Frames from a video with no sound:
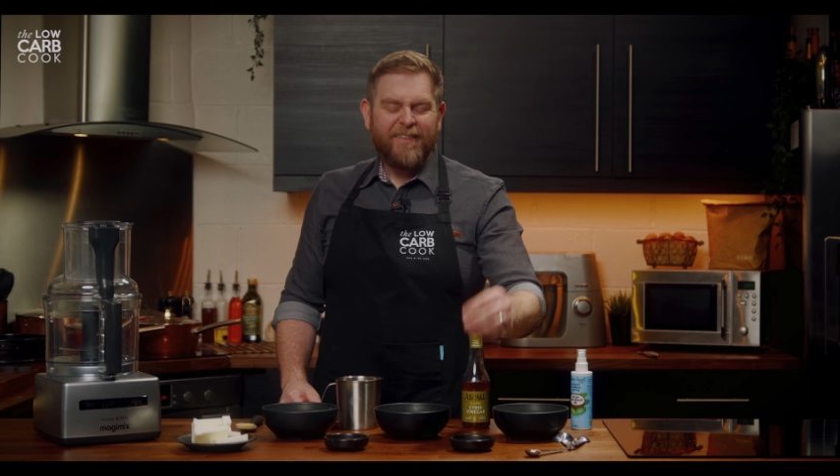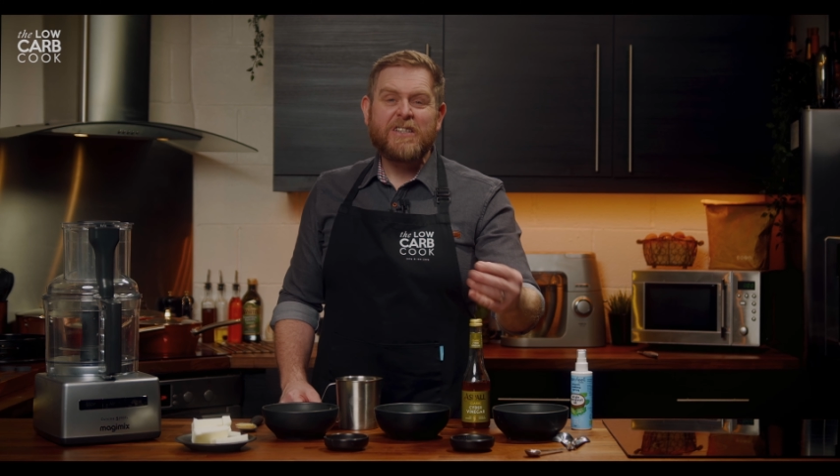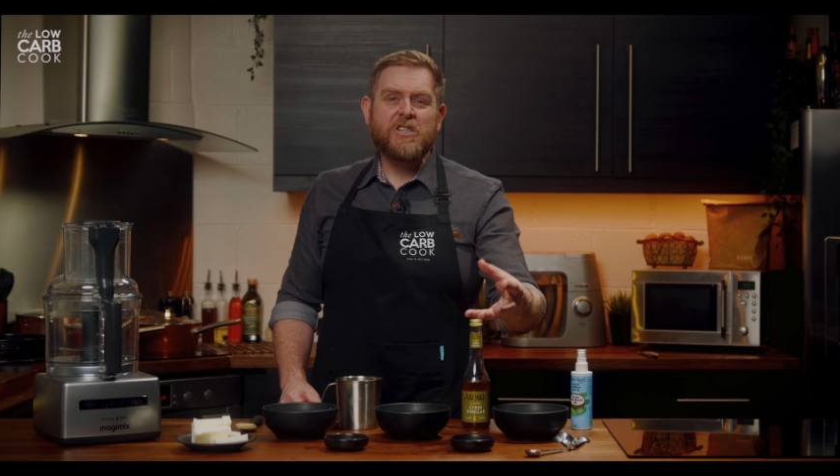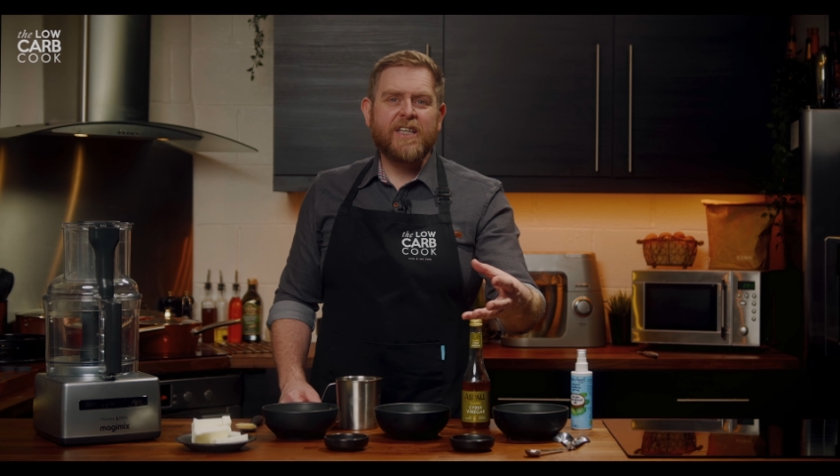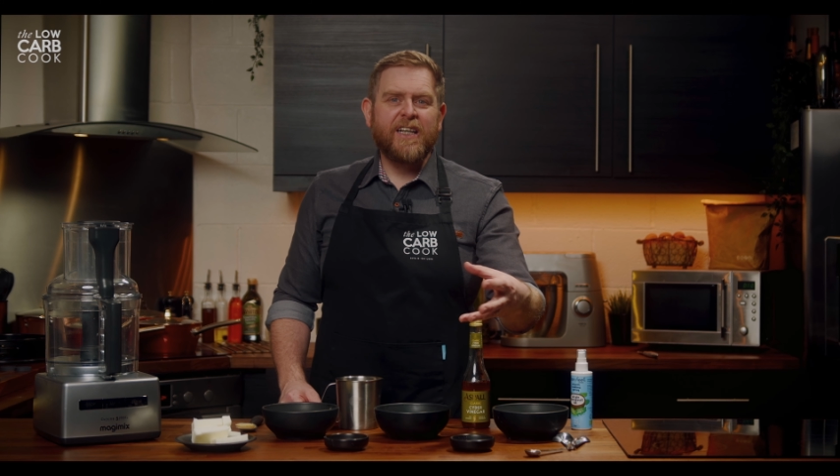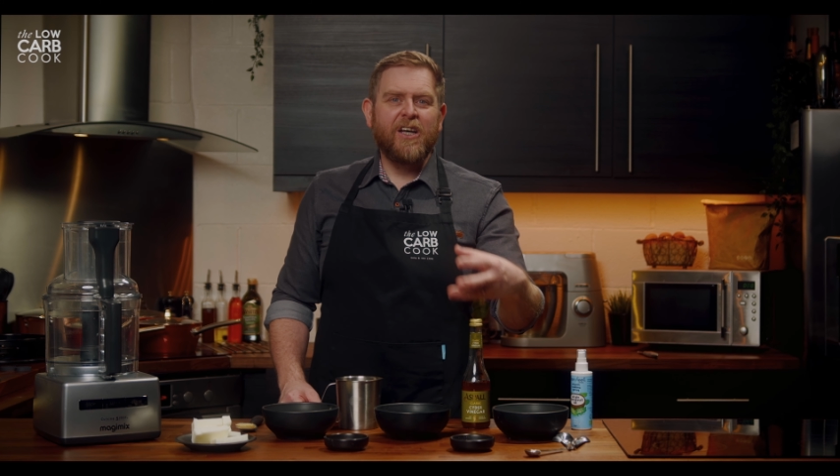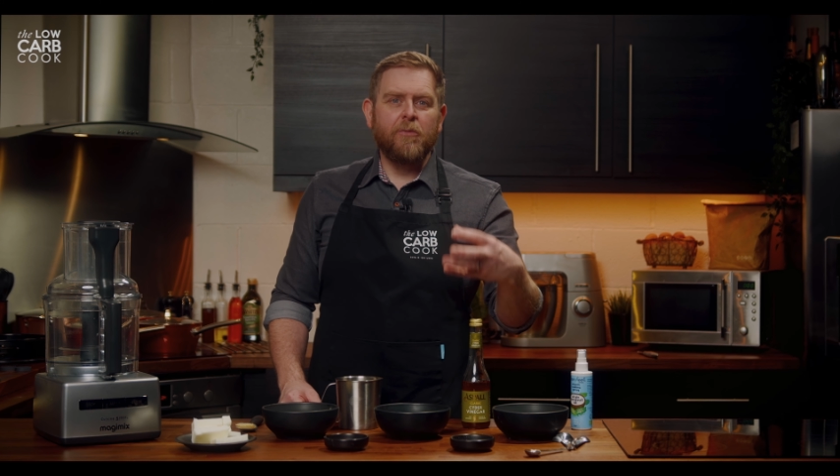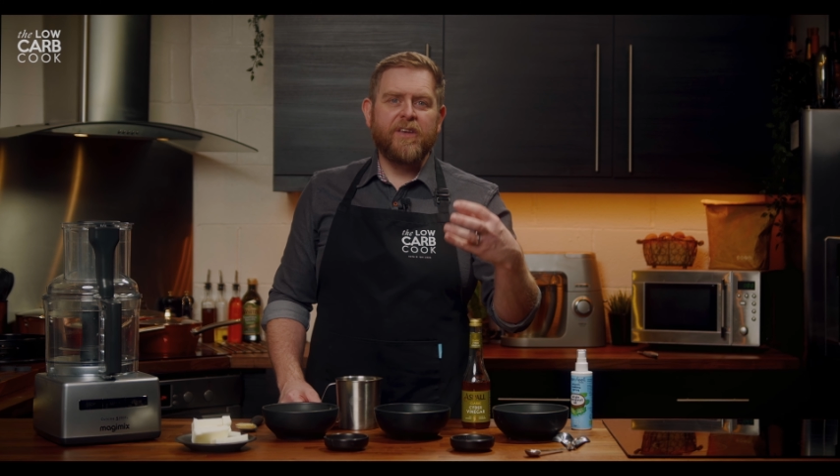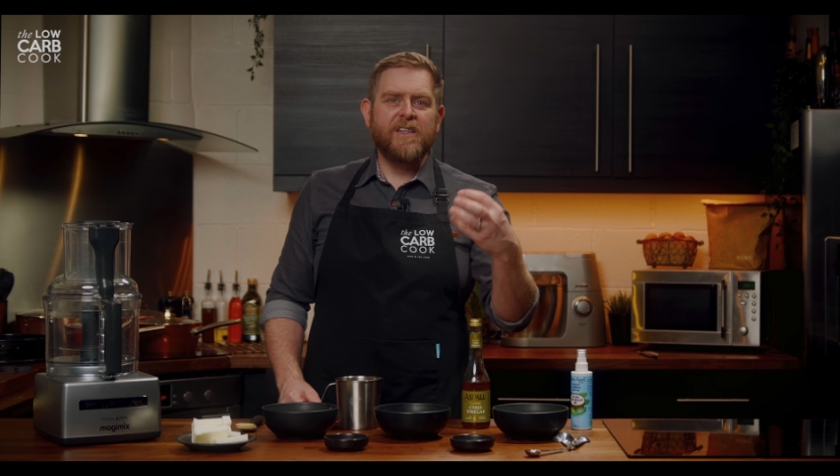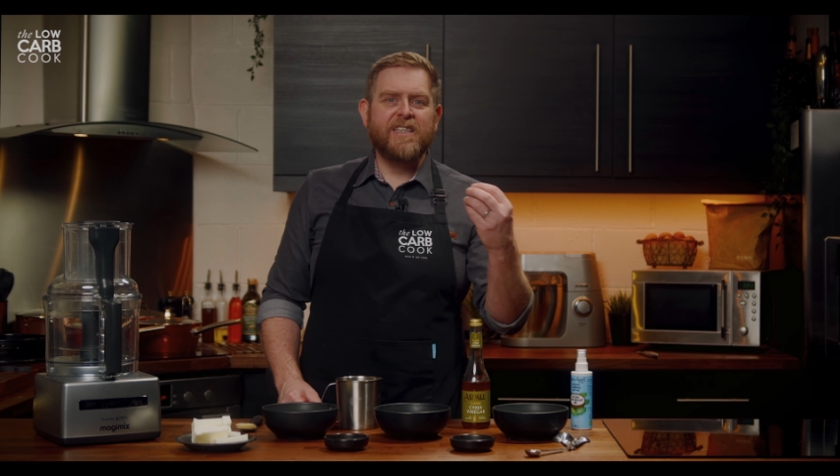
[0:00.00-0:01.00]
That's just going to
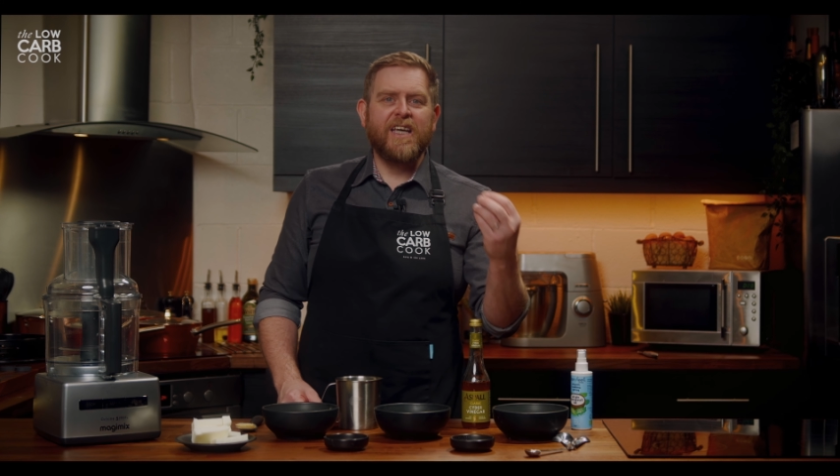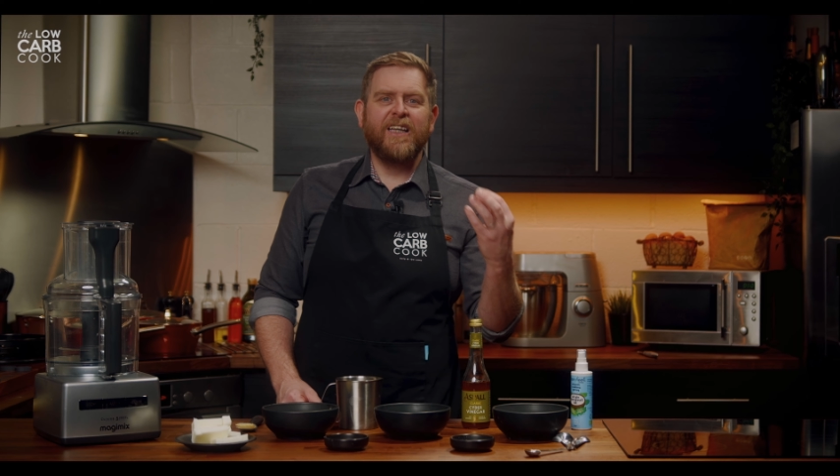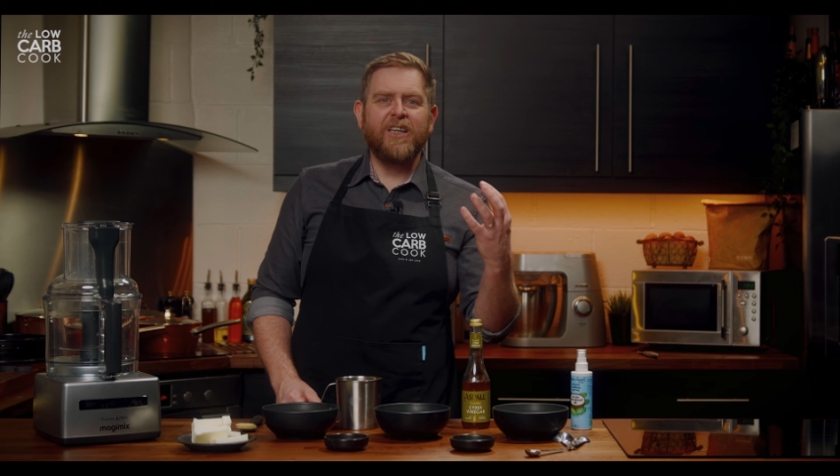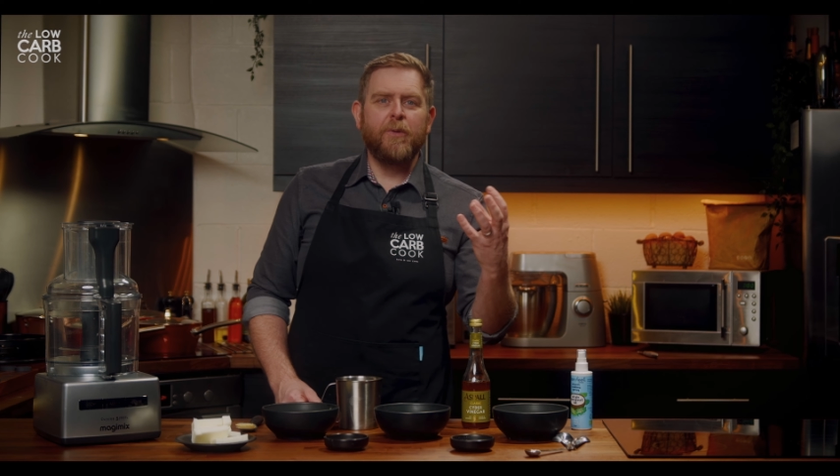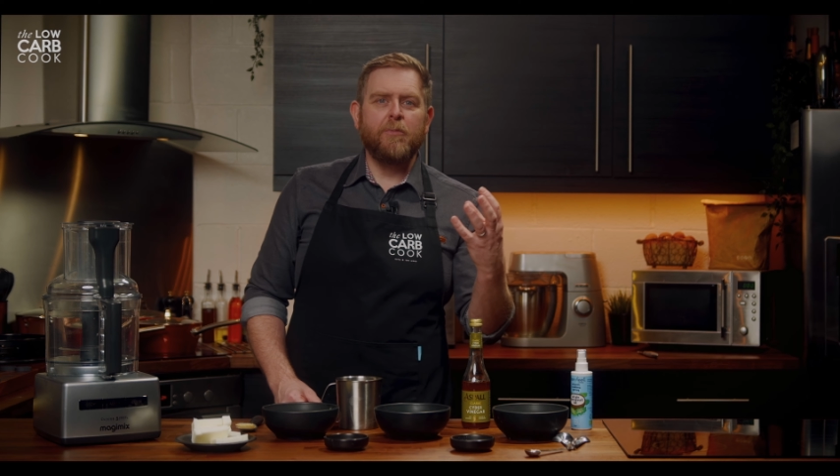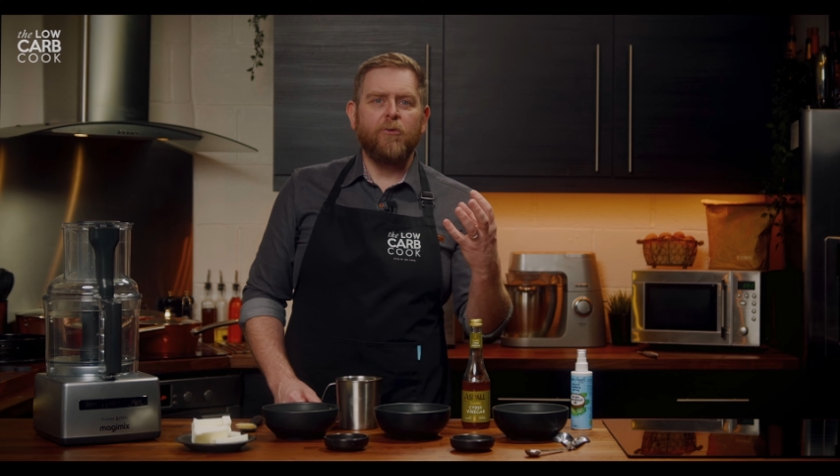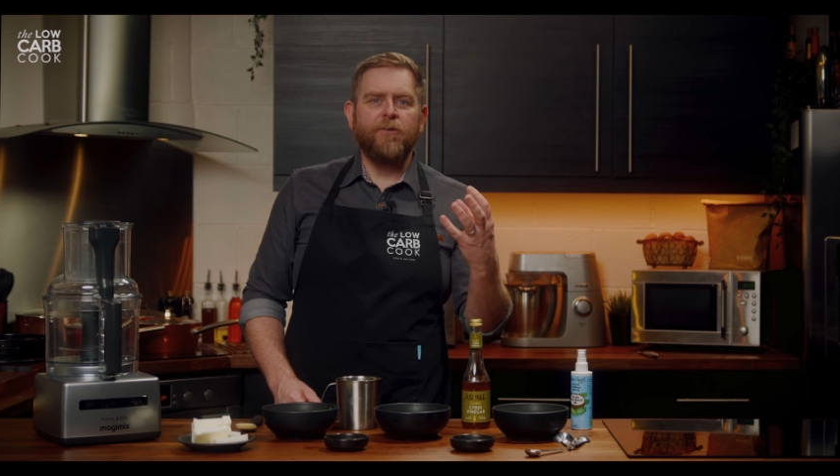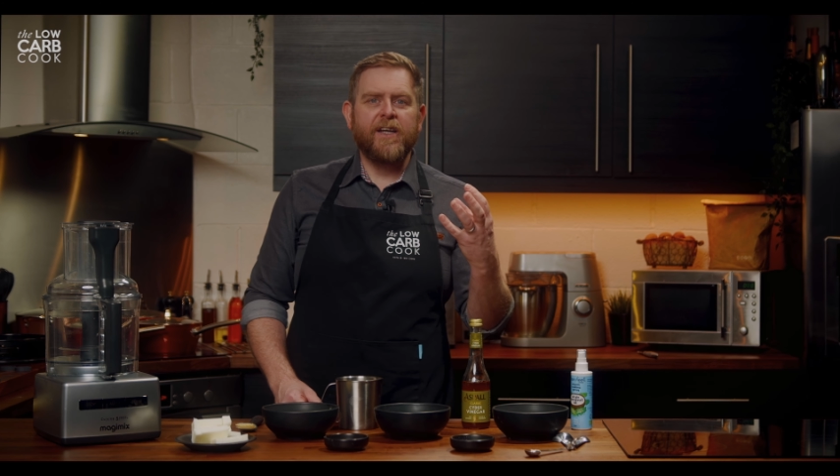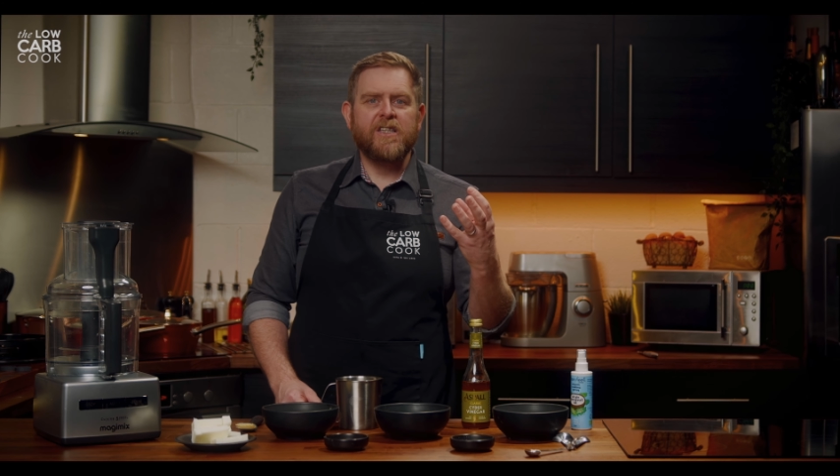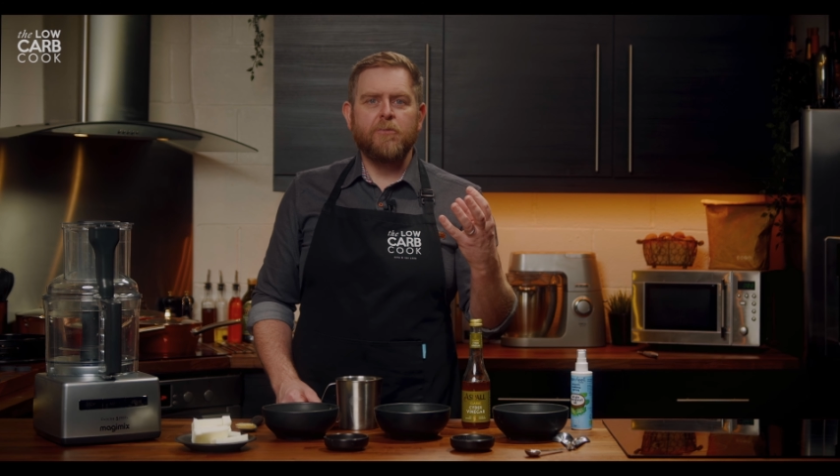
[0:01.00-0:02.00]
help things stay a little bit more
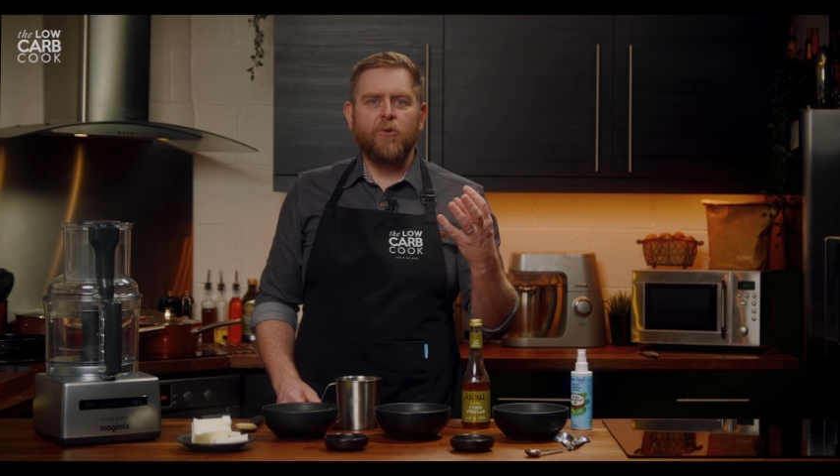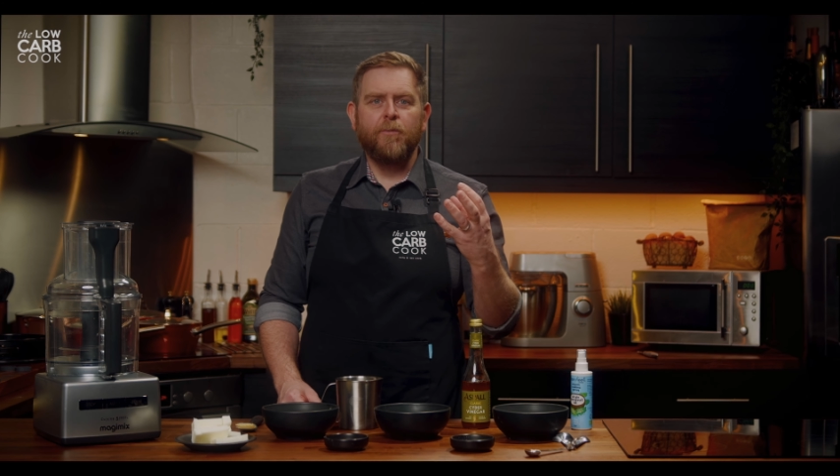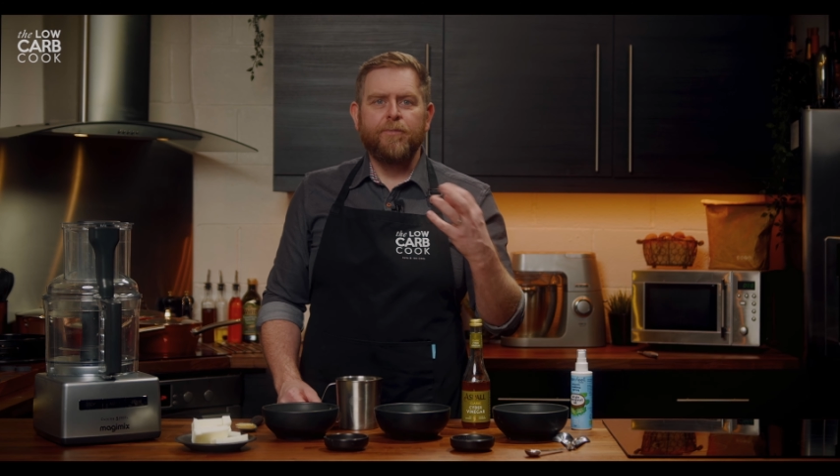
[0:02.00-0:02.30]
flexible.